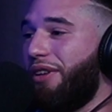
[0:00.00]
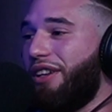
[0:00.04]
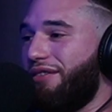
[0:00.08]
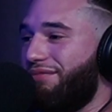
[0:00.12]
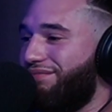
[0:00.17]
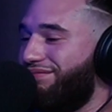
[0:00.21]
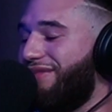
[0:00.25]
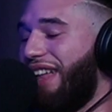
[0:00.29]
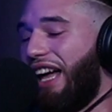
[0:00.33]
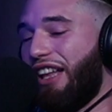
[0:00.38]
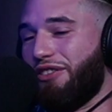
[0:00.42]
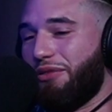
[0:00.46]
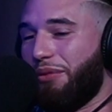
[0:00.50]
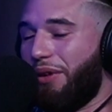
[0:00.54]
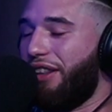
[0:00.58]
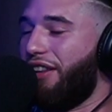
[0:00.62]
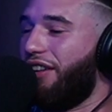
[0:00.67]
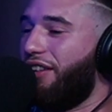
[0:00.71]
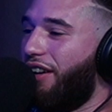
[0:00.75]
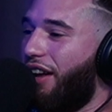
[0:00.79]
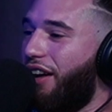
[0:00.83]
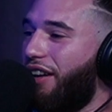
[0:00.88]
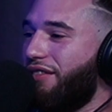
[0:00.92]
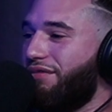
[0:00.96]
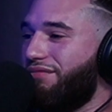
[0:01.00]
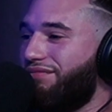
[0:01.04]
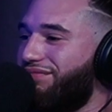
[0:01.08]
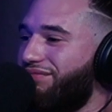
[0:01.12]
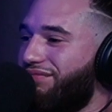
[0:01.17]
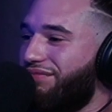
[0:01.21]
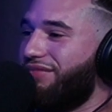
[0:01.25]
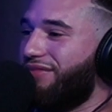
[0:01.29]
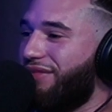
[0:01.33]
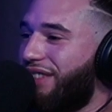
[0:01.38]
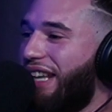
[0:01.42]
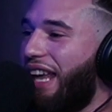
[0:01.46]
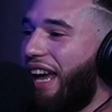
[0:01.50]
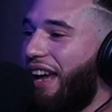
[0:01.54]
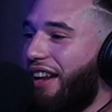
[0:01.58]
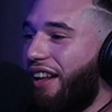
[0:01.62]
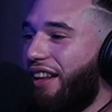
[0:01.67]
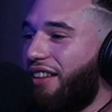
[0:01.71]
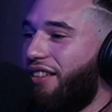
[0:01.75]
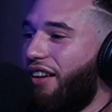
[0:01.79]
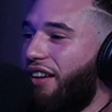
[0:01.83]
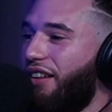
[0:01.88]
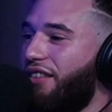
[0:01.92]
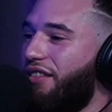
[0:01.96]
see, but that's why they're not
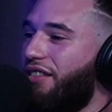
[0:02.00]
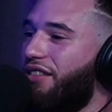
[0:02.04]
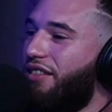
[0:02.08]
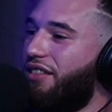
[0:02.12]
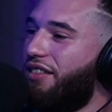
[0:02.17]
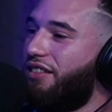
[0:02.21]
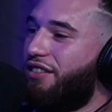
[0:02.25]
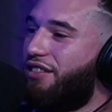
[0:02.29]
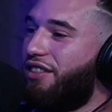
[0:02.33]
getting it done.